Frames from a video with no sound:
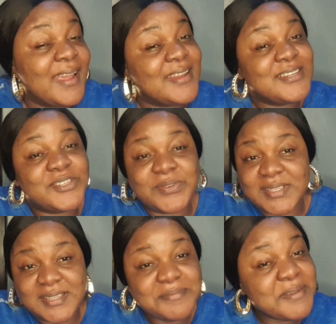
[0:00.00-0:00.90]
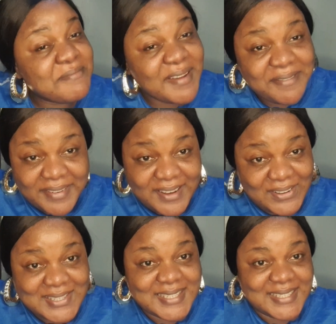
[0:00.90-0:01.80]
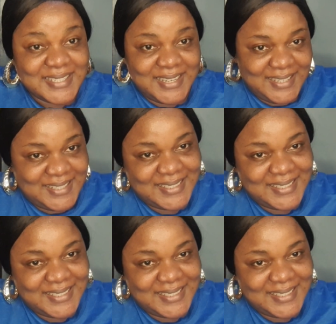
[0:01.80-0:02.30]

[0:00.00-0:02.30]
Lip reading: it's treating me marvelously.